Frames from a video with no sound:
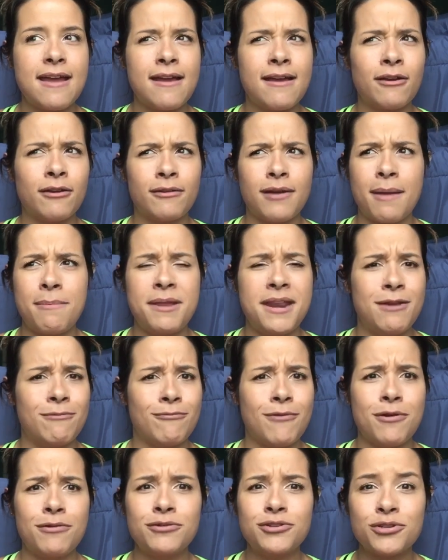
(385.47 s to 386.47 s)
I mean
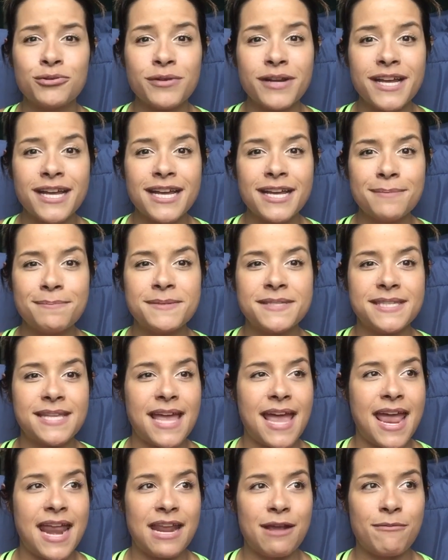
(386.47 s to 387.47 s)
road trips,
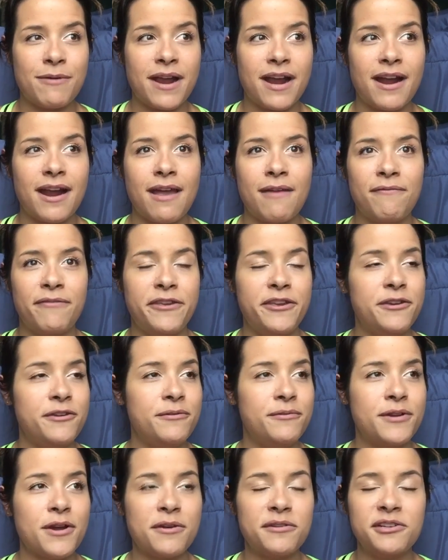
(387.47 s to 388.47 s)
anywhere. If
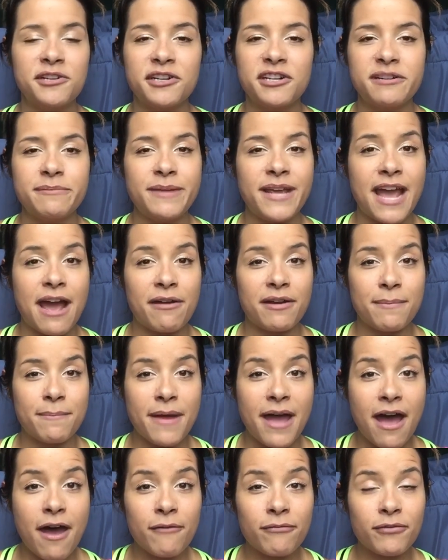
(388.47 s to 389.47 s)
you know that you're going to be out and
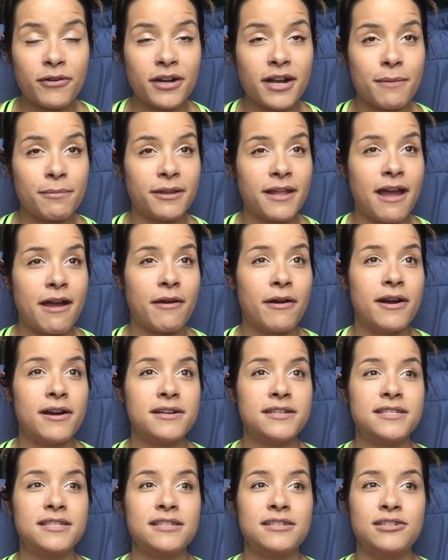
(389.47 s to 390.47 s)
about for a couple
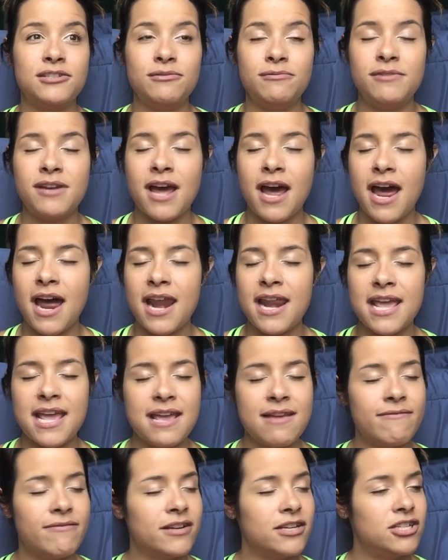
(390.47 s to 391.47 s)
hours, do not
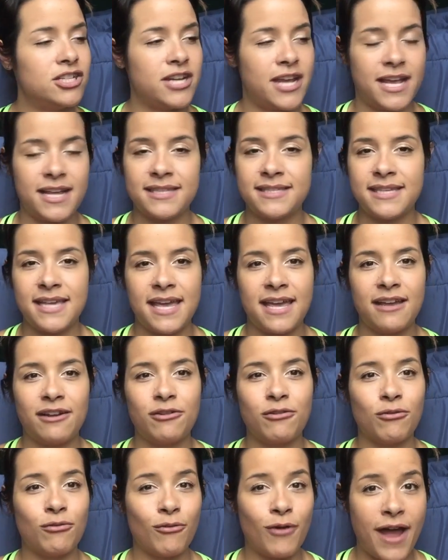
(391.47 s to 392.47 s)
even chance it.
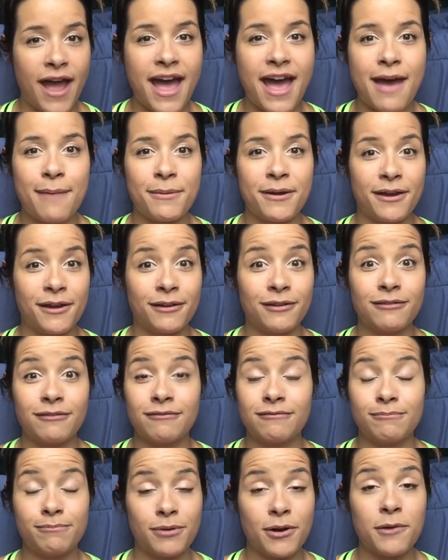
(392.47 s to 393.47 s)
Grab a
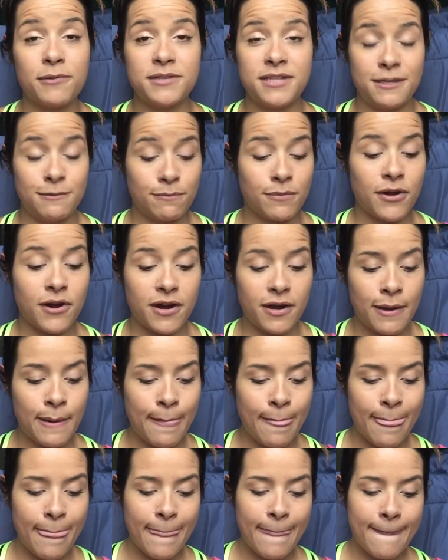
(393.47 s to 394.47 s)
protein bar.
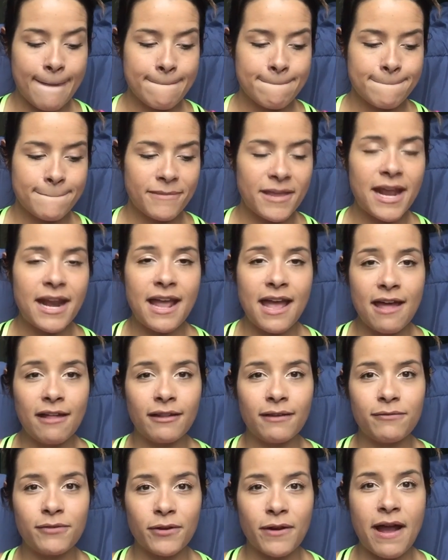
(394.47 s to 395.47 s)
And hell,
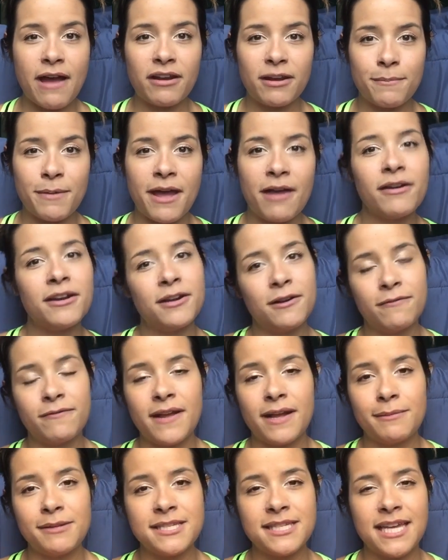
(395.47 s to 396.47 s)
if you're out and about and your
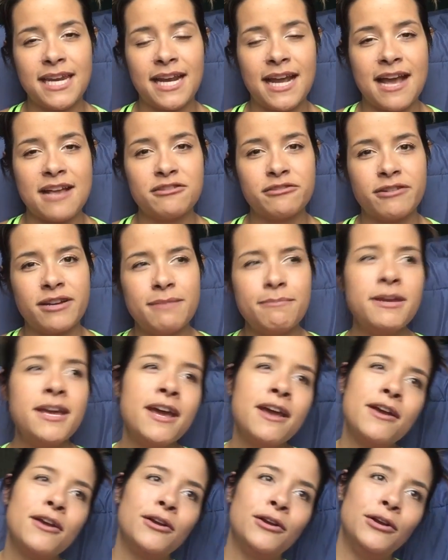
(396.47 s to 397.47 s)
family's getting ice cream,
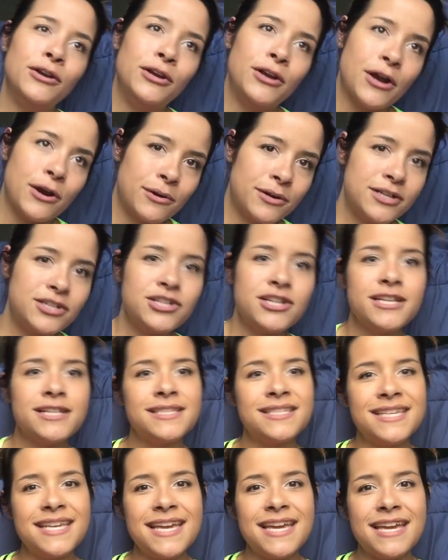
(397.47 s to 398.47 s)
go to
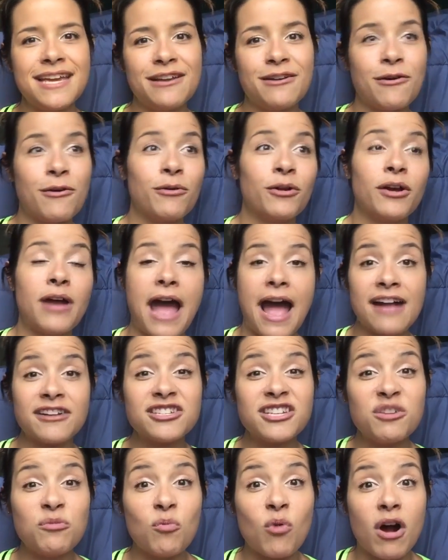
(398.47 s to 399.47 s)
GNC.
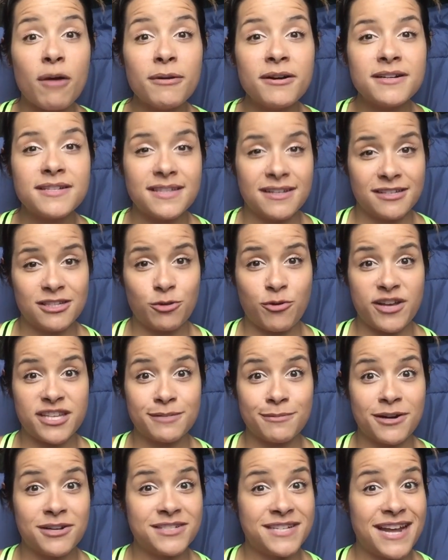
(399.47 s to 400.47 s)
Actually, Walmart sells Quest
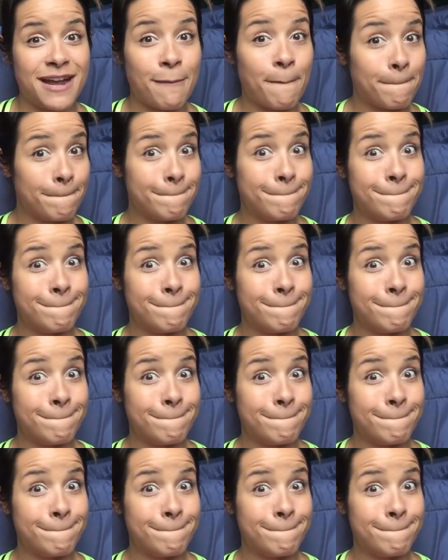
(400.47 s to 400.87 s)
bars now.